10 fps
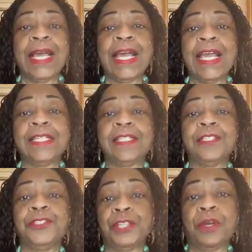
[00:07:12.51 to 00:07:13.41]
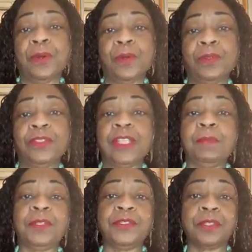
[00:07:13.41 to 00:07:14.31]
And Joe
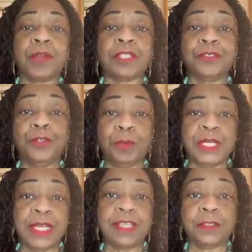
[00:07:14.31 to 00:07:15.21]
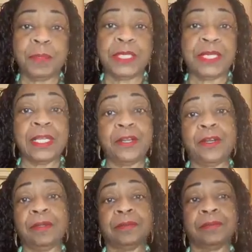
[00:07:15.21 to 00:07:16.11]
stumbles across Norma Desmond in
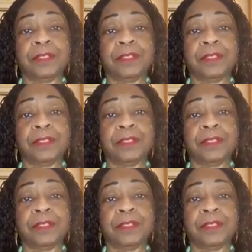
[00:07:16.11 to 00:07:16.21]
her